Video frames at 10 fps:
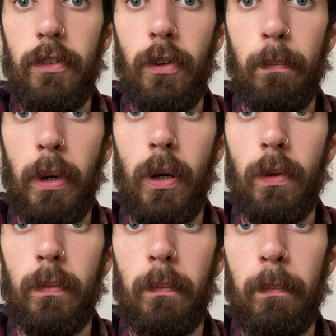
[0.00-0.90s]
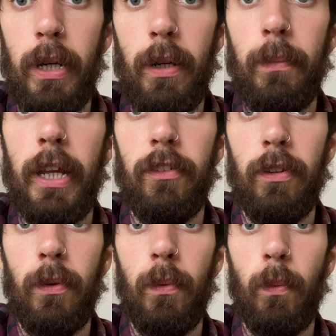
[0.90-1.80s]
so bam, bam, that's
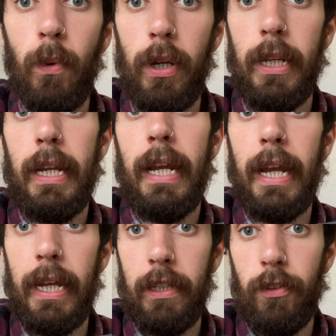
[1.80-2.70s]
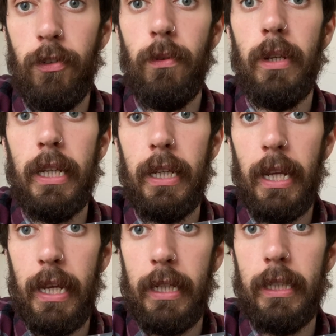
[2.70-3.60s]
the 1 and 2 E
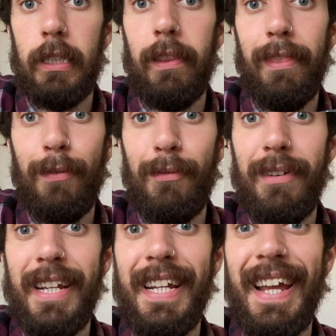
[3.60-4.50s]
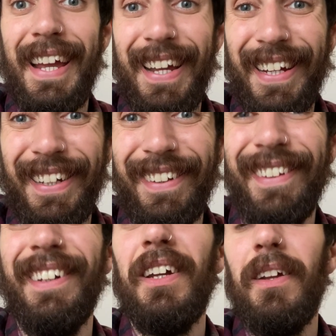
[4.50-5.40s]
and 3 and,